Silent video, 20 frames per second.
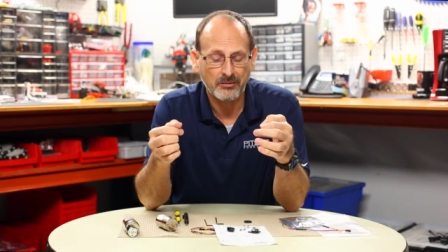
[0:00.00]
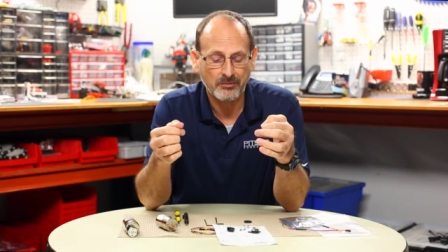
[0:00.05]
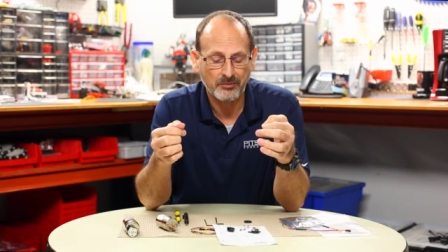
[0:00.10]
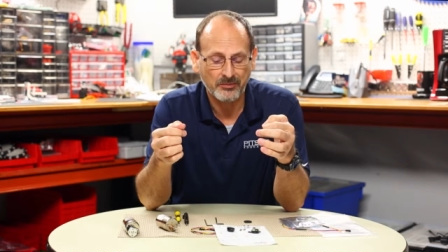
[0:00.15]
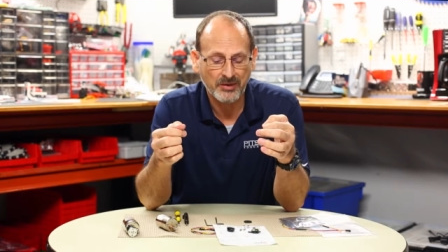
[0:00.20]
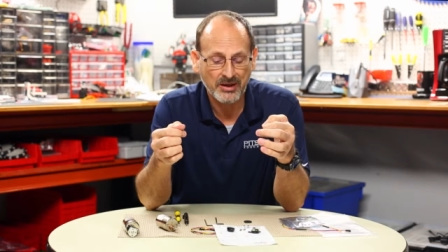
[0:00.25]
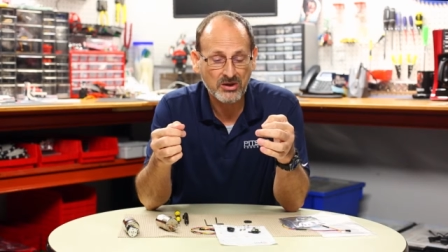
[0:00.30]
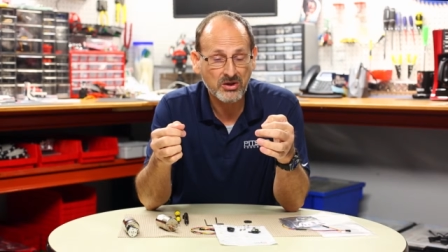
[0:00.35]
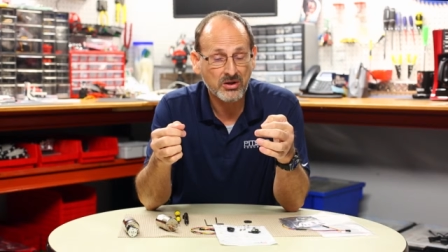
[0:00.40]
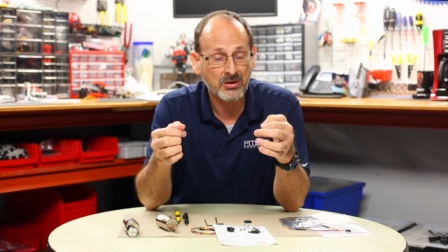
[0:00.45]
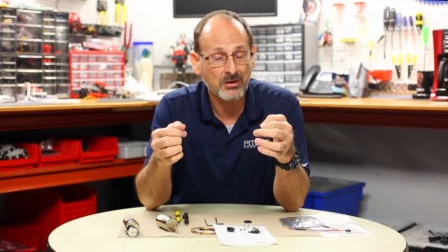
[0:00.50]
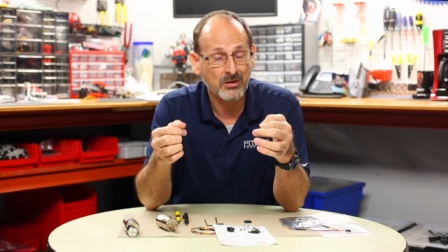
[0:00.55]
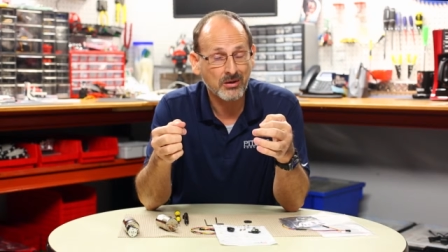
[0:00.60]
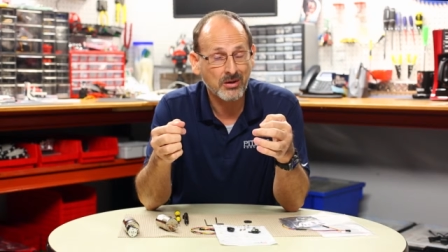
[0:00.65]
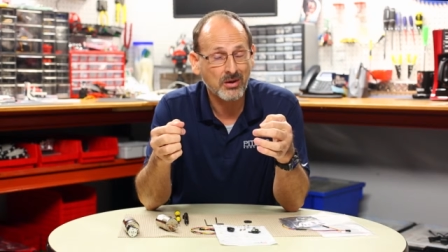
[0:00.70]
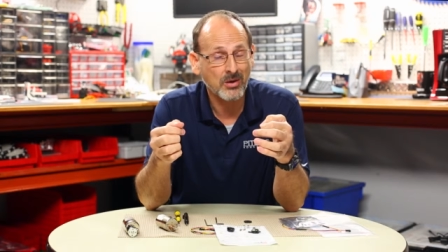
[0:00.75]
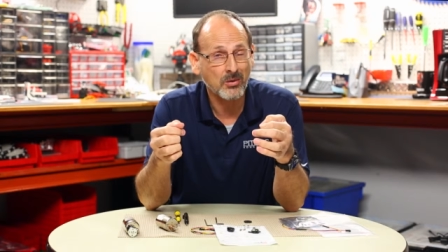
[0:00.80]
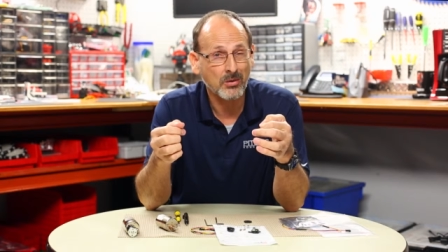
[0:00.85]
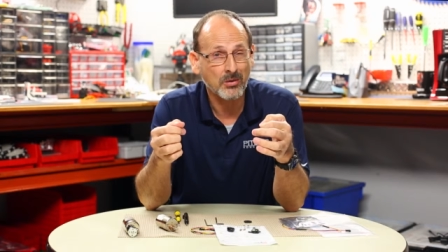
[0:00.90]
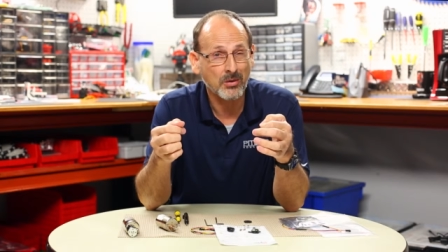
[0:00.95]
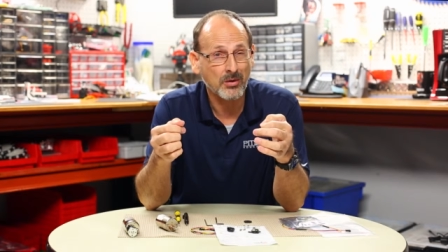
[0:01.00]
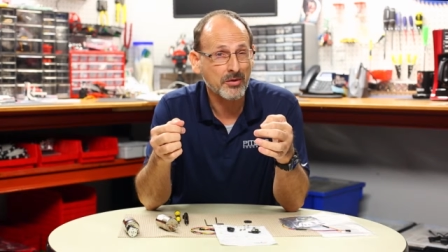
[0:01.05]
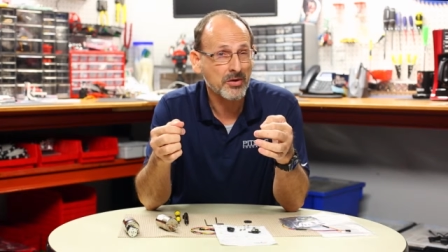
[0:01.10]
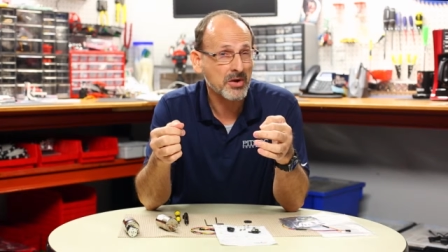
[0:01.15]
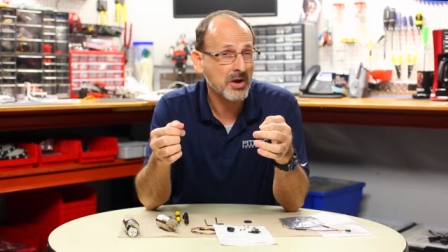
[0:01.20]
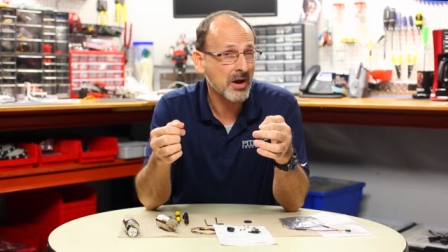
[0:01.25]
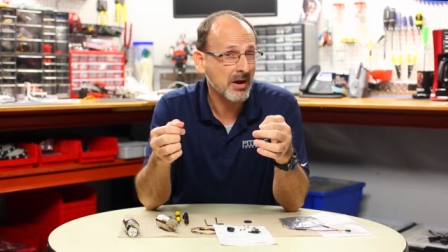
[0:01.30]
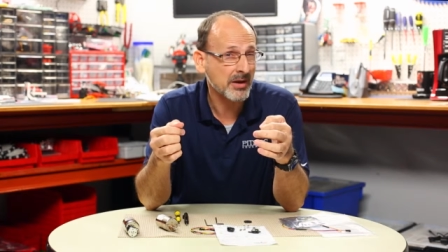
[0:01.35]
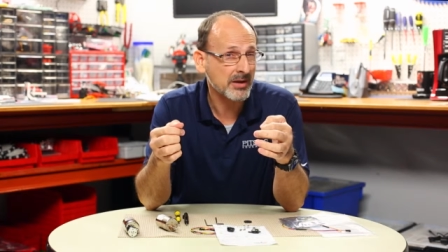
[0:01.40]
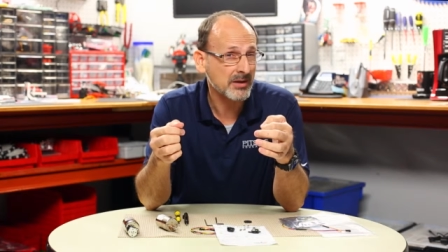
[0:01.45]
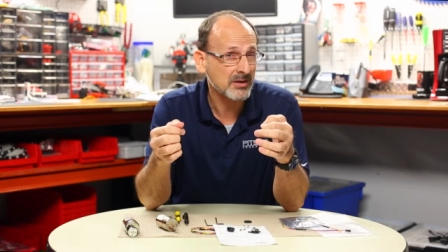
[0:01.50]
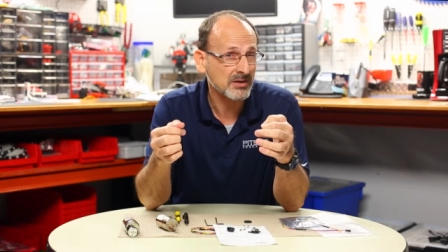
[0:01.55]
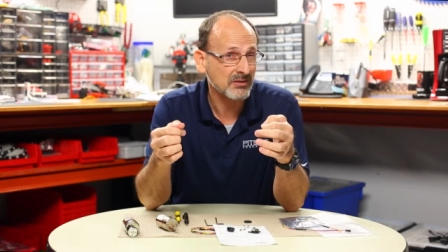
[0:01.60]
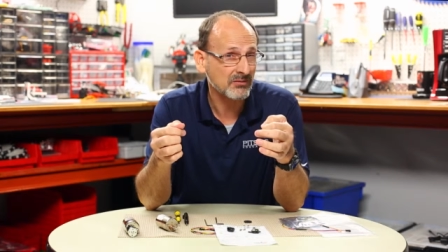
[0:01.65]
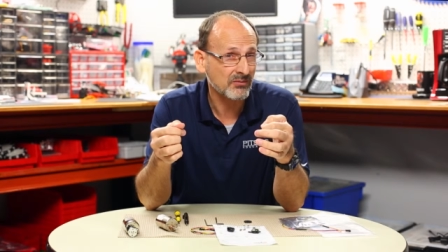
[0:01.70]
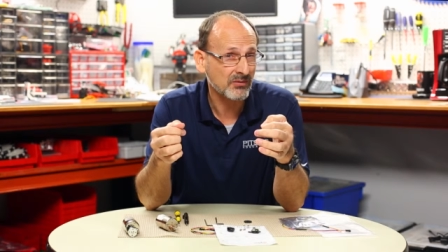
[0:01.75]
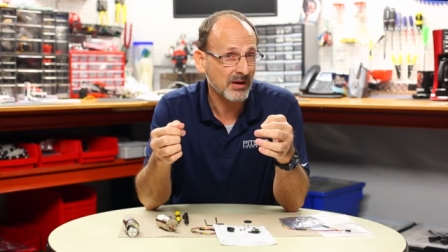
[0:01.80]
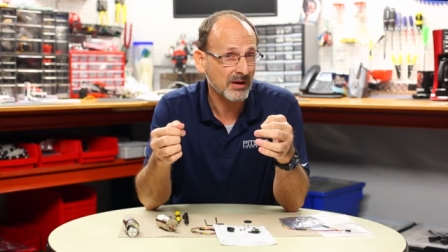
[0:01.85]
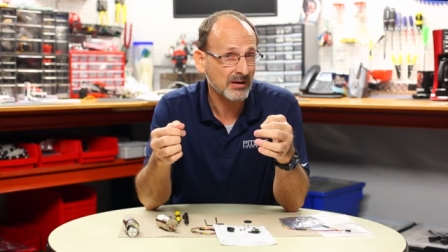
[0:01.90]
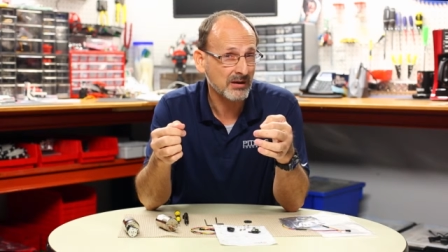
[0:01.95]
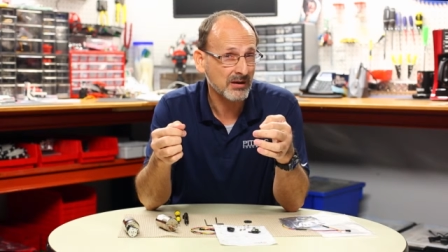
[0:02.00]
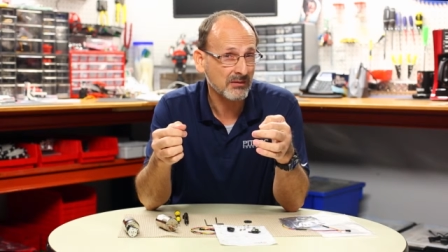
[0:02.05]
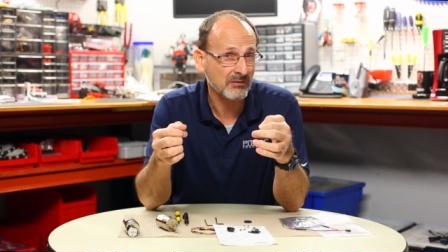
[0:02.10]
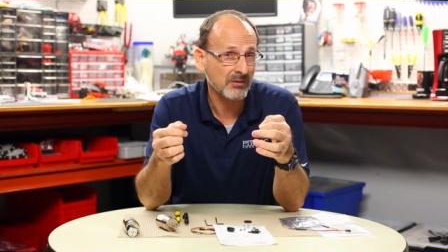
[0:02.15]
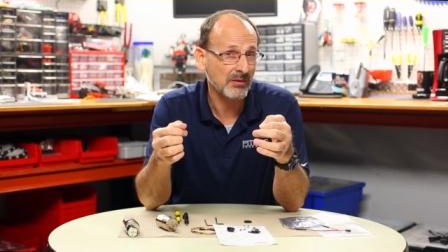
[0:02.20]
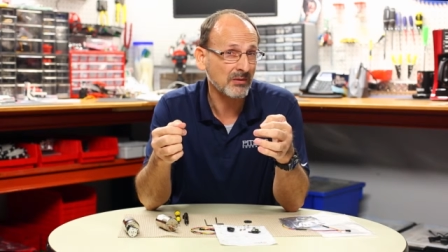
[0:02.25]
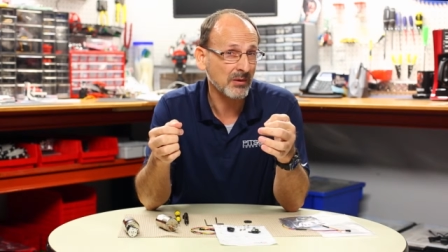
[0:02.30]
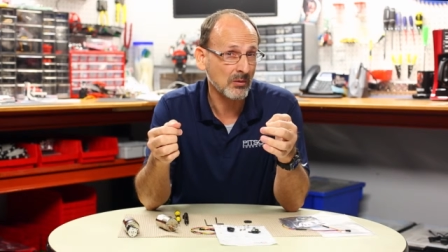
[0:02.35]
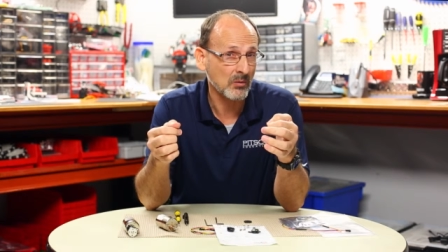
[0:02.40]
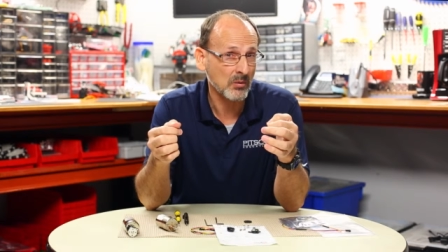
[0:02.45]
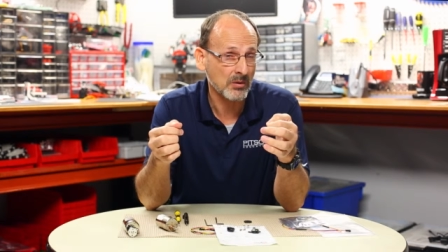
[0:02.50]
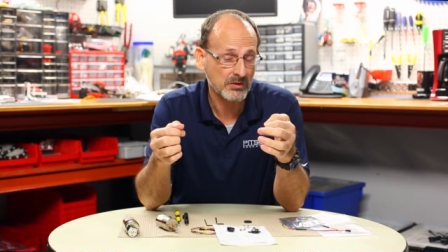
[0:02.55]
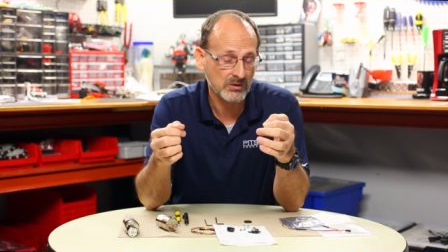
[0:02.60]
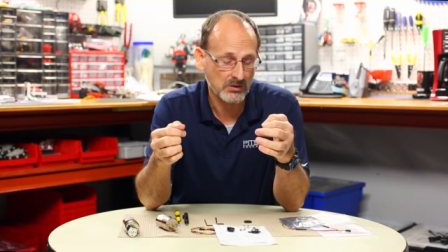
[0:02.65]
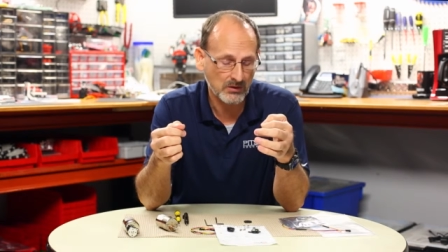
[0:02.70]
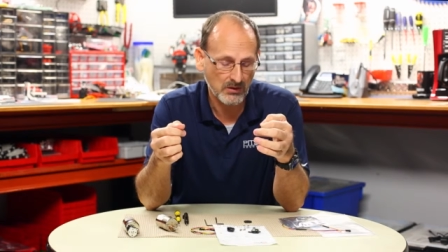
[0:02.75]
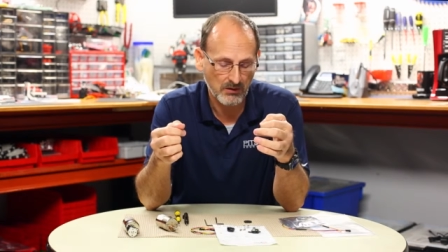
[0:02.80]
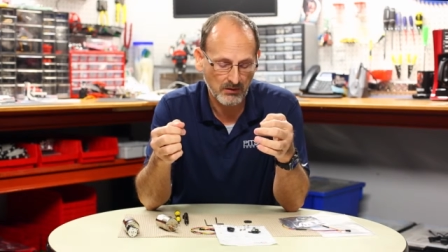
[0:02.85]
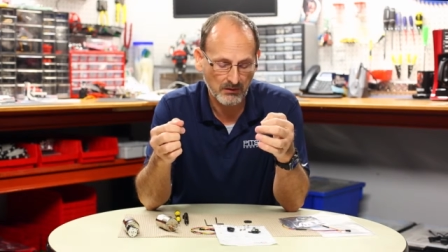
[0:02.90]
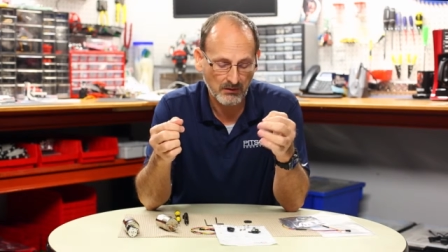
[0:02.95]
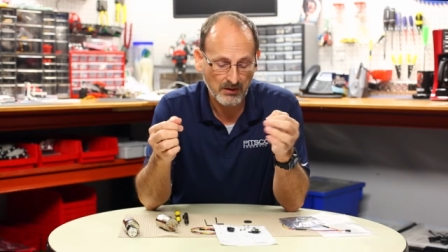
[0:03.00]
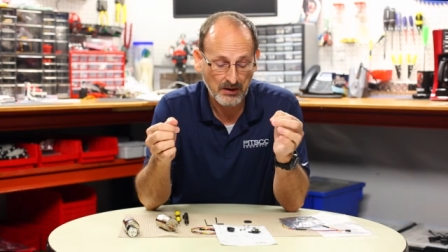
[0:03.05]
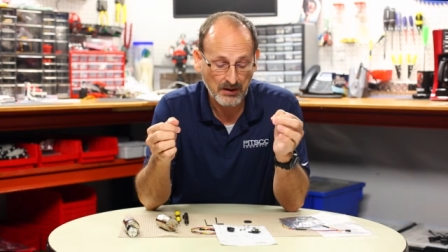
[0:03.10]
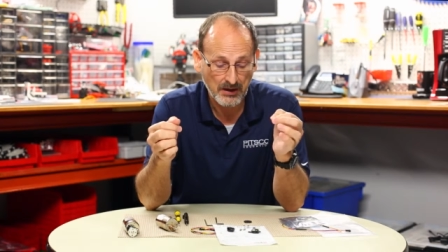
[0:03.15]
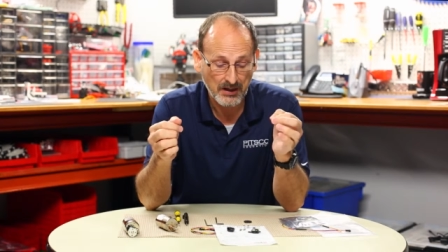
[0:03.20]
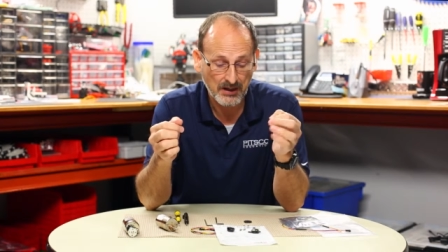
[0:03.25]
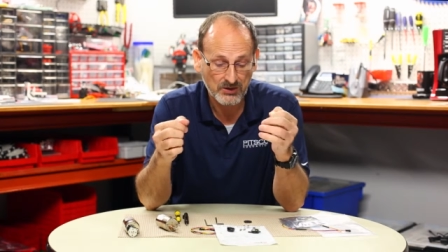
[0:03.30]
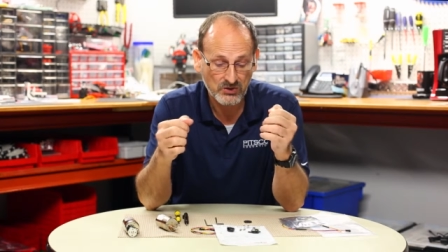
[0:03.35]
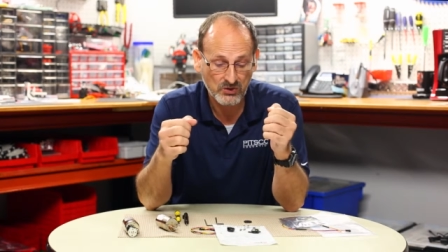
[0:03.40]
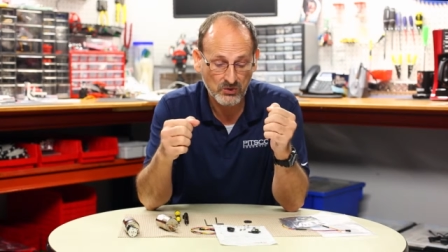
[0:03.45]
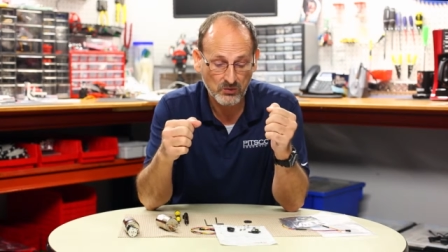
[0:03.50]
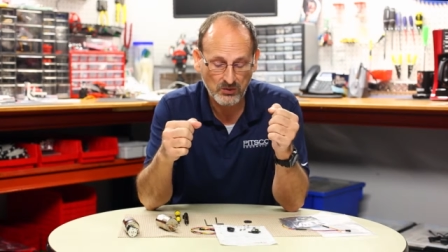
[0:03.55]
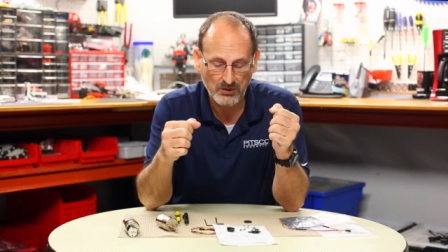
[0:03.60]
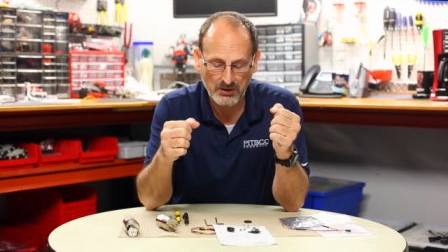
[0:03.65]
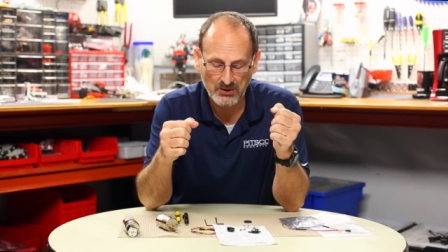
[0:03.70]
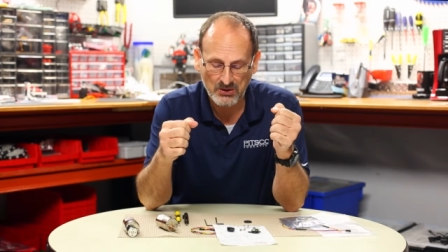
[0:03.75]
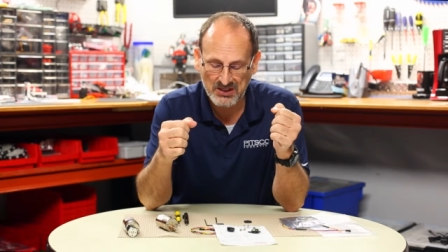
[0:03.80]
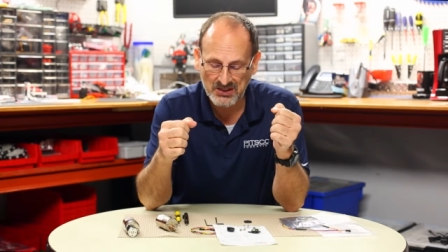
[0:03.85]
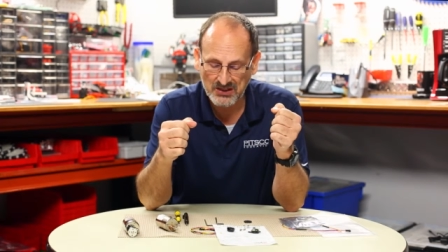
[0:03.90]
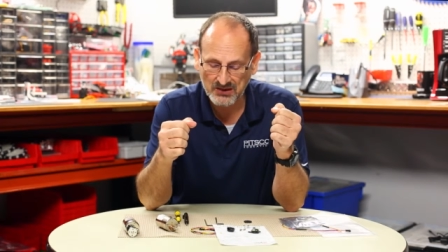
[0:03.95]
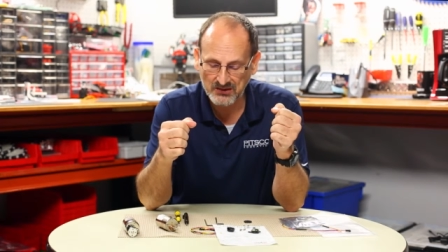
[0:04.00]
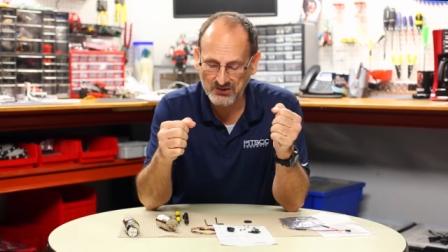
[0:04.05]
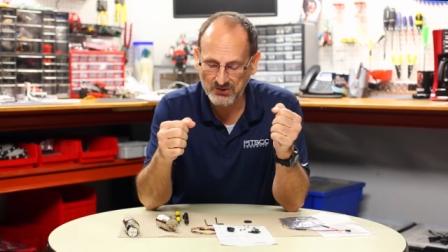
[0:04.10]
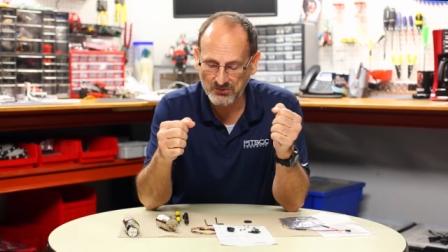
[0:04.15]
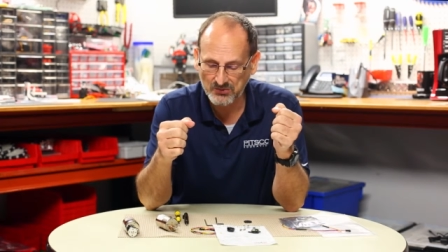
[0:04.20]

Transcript: make your encoder not as effective, if it works at all, as you really need it